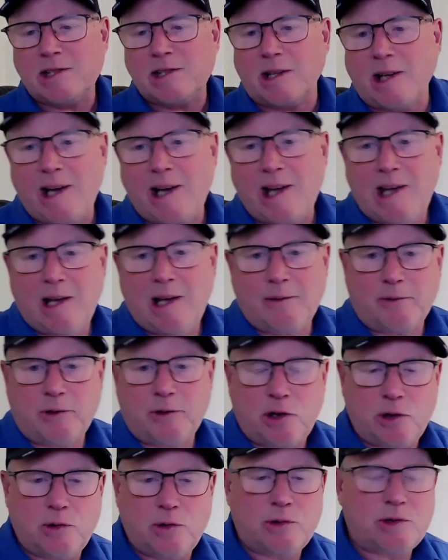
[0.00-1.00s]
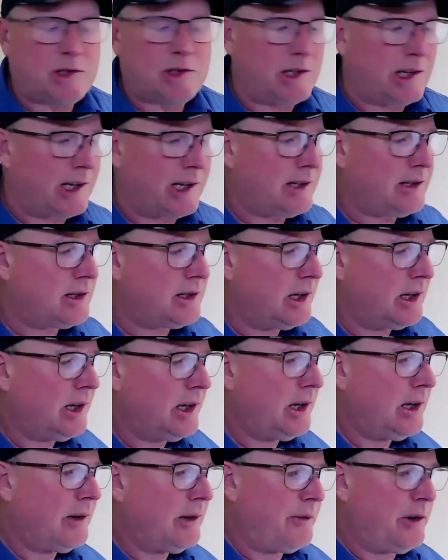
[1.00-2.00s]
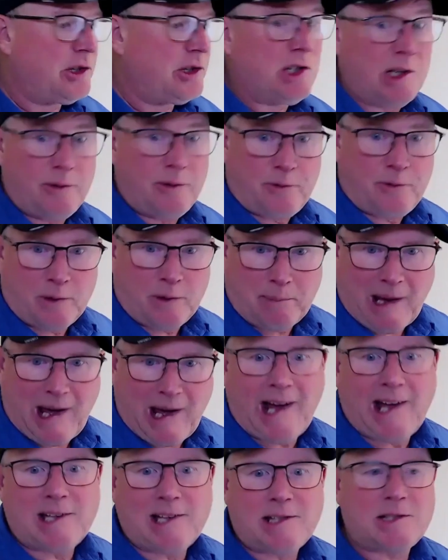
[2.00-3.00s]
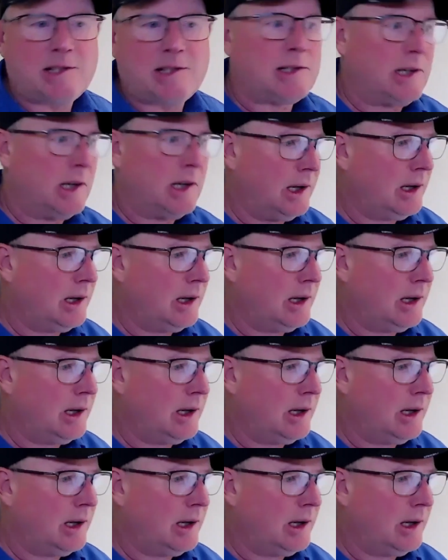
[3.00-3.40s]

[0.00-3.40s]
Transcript: And I have used it fishing for bass.